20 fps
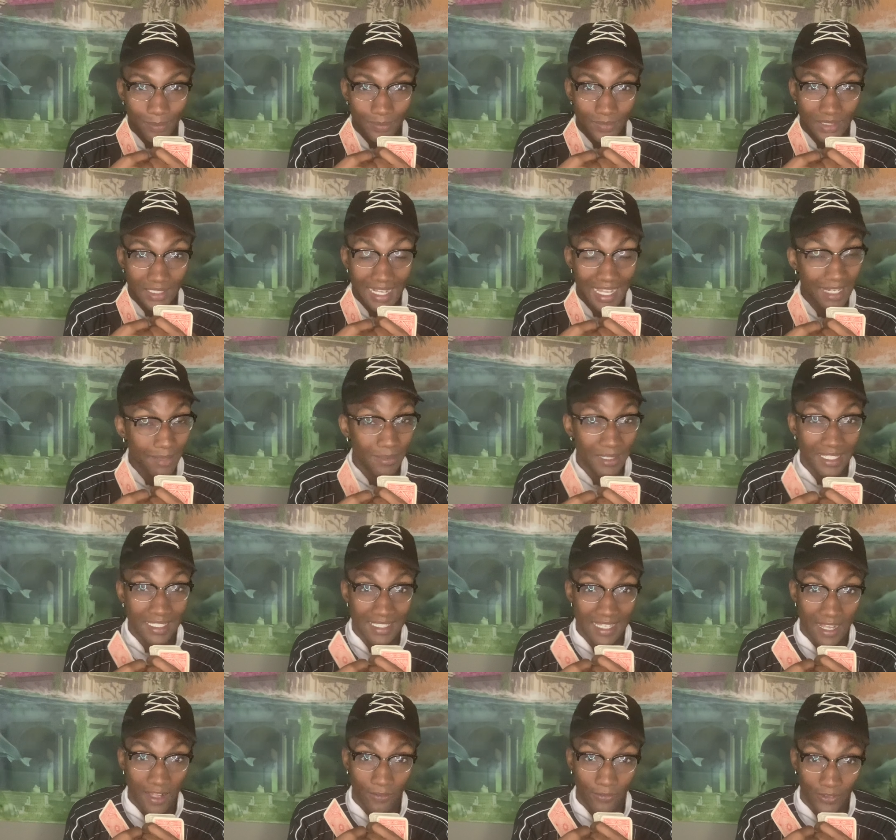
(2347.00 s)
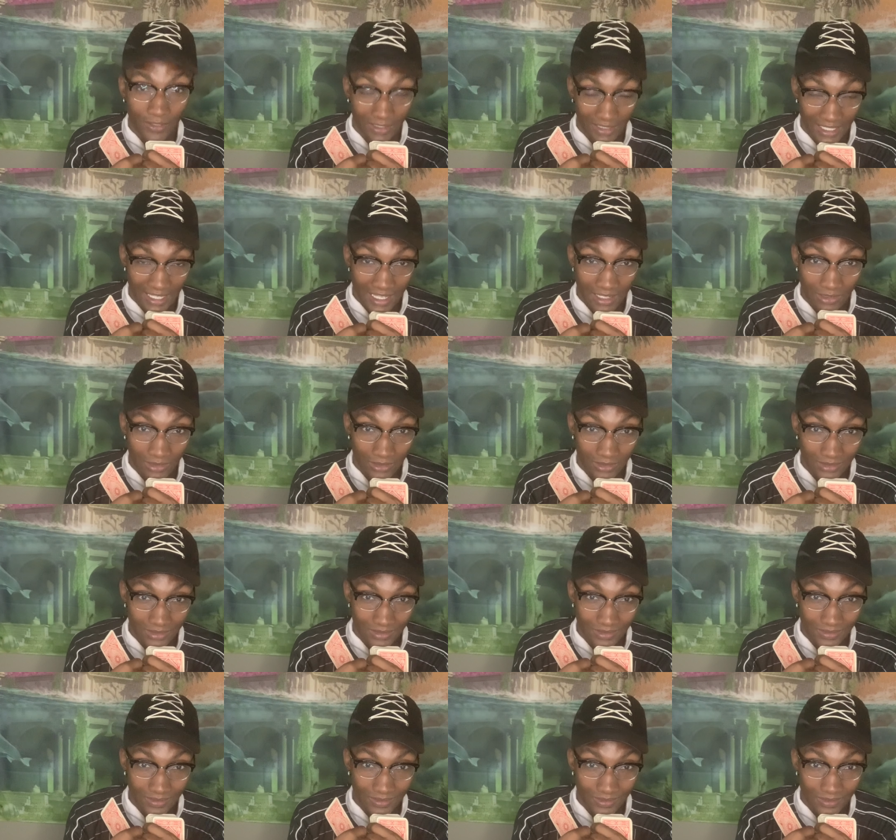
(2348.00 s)
kind of being down for the count,
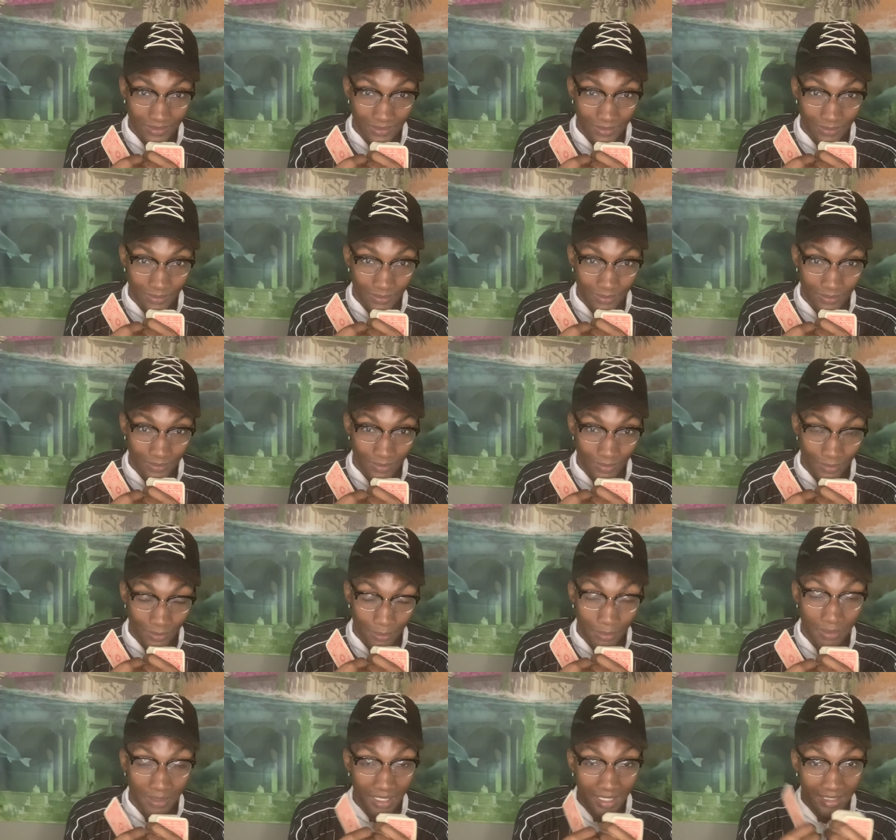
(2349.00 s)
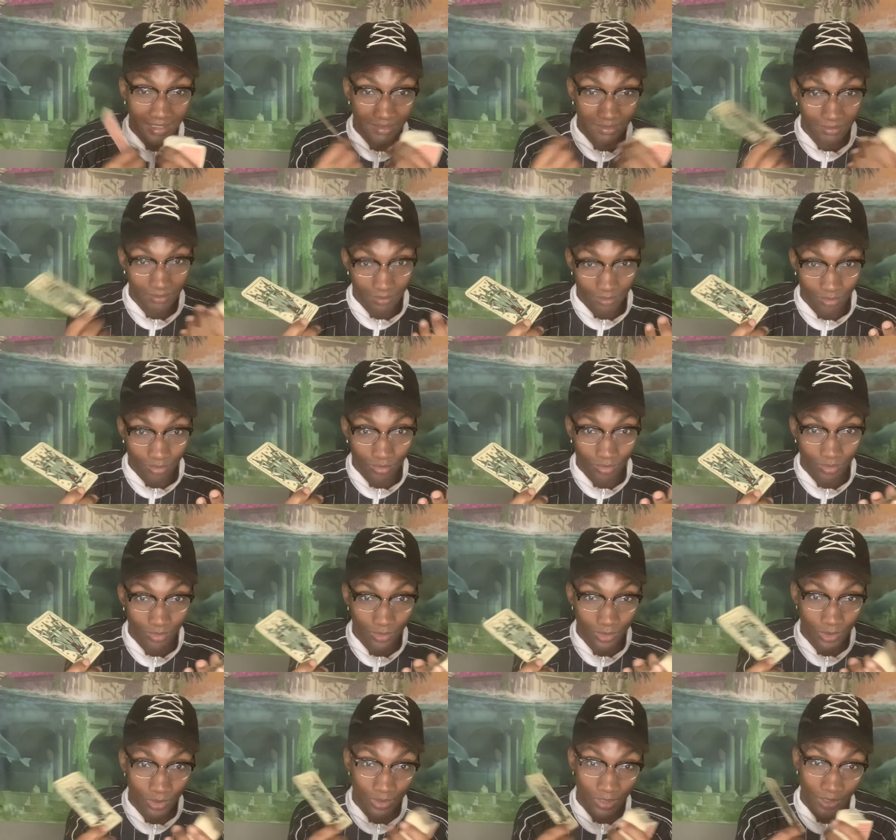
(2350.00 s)
but
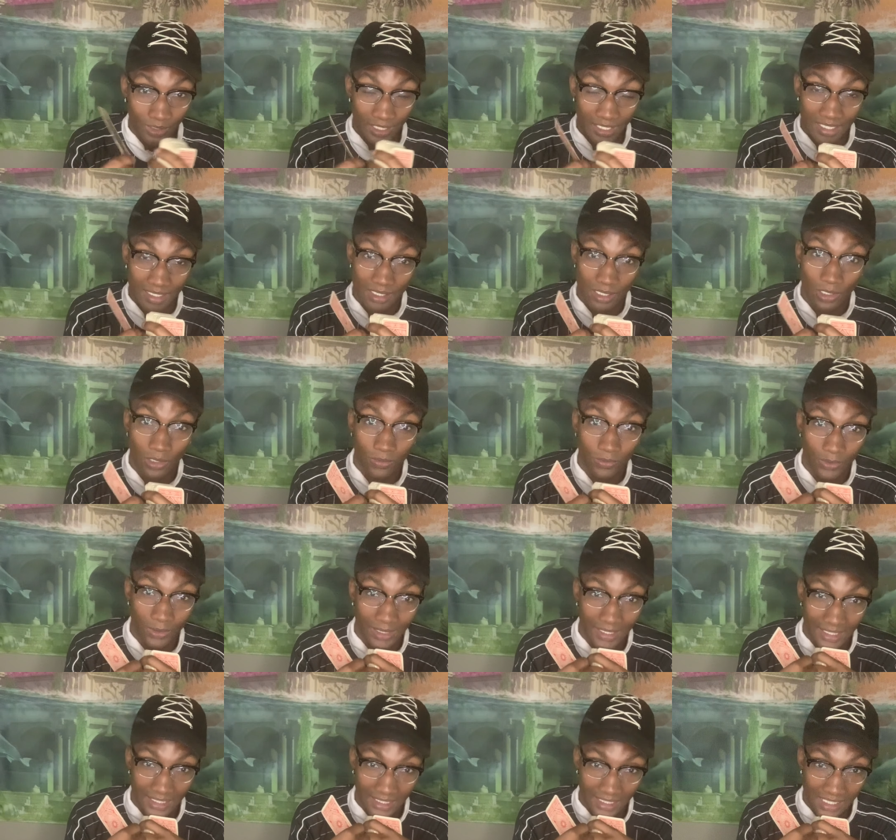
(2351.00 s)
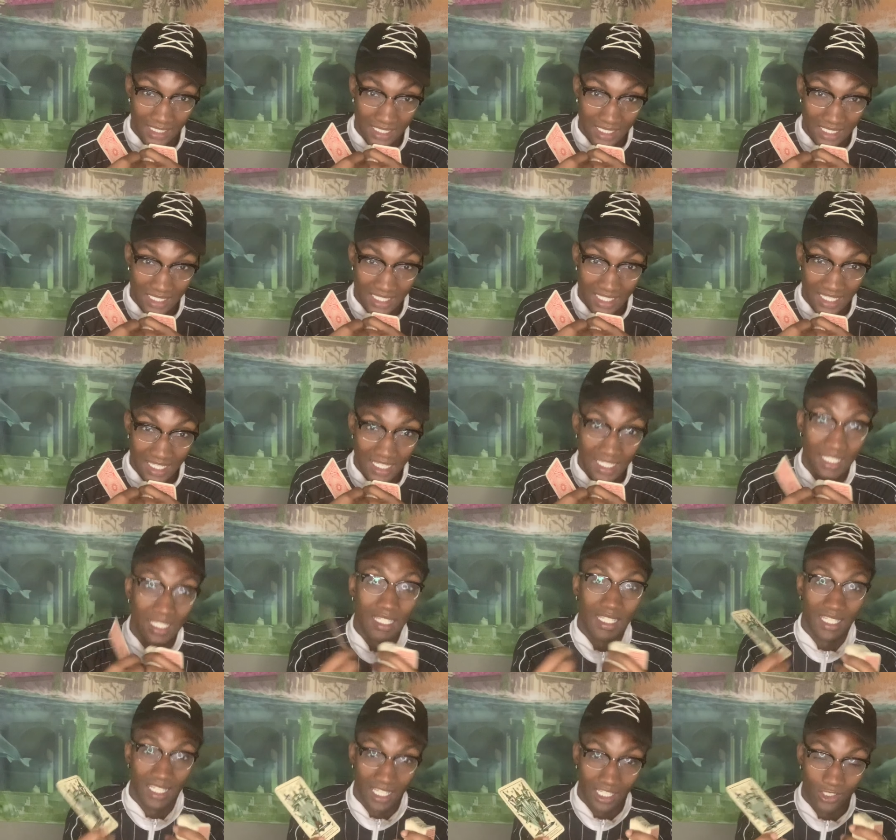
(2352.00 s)
you know that it's over at least,
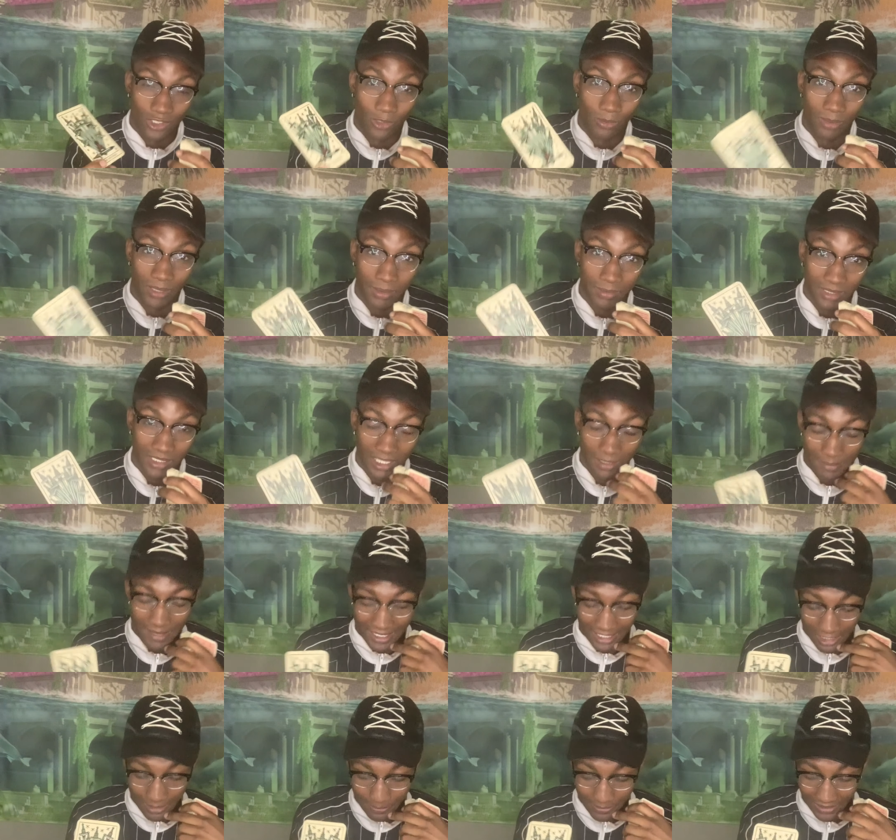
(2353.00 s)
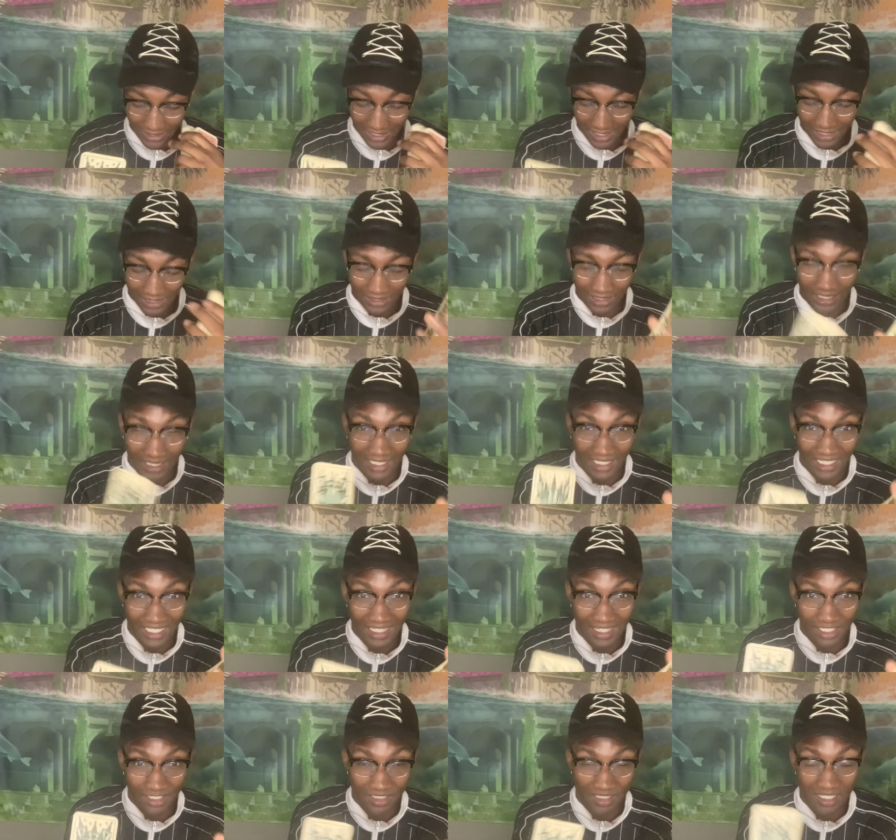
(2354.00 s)
and you'll be able to get back up again. And again,
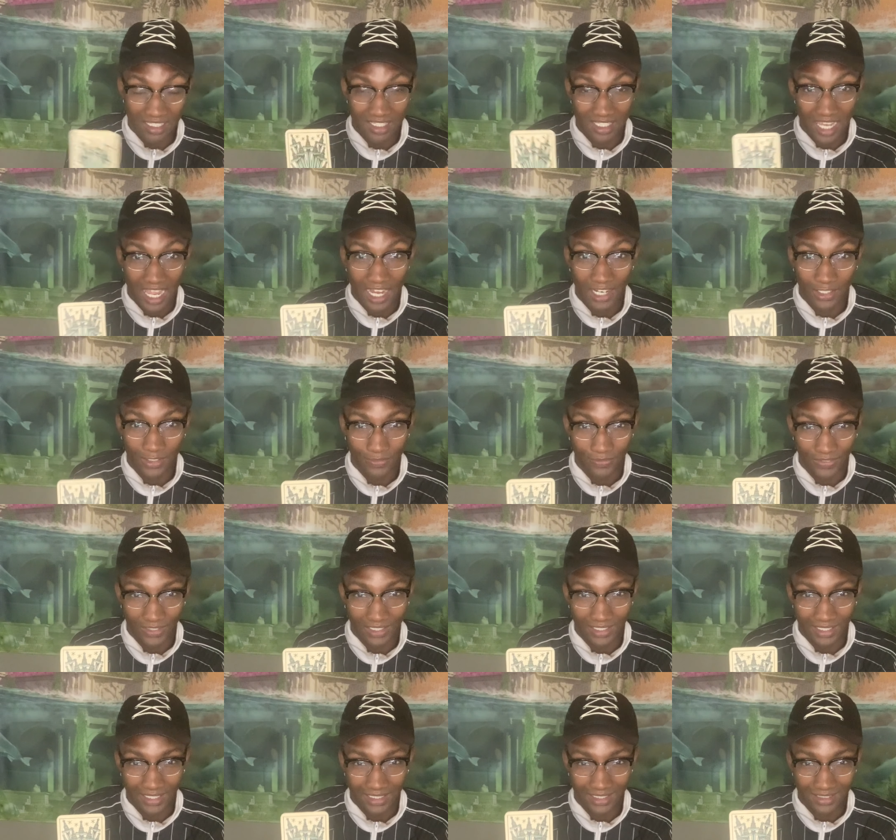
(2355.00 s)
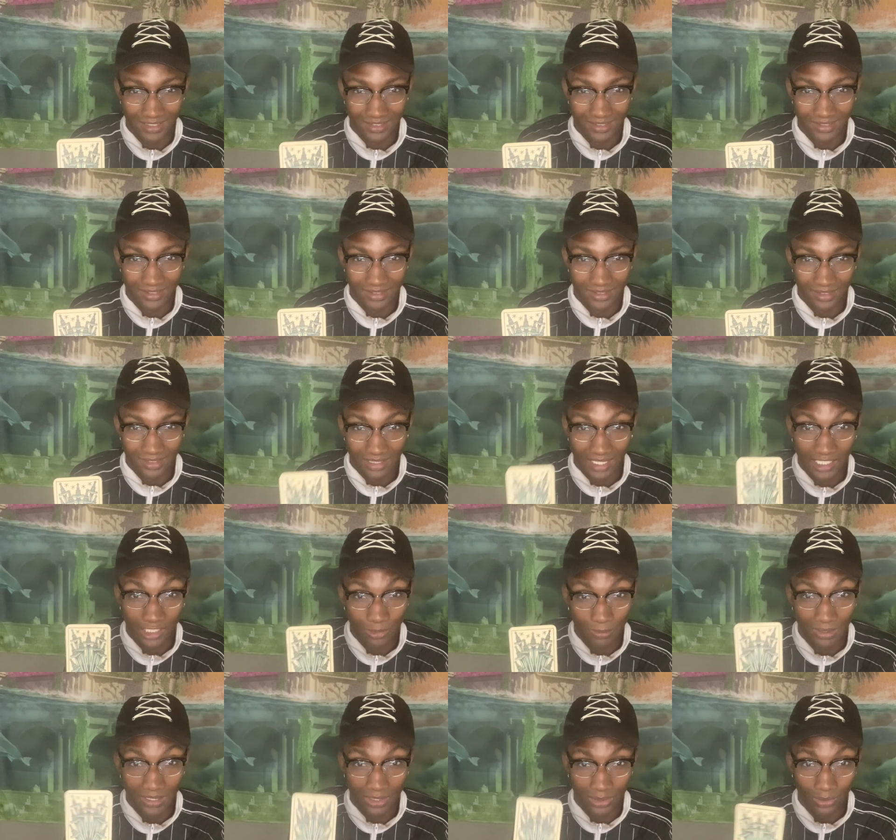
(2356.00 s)
there's this tired feeling, like you've
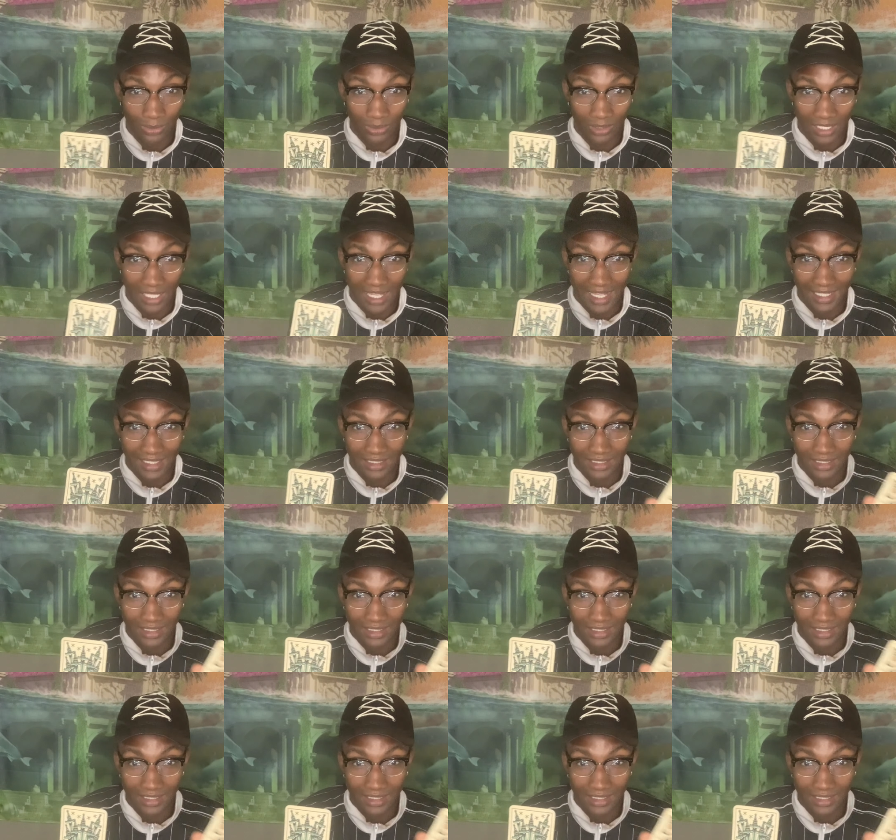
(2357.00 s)
been through a lot,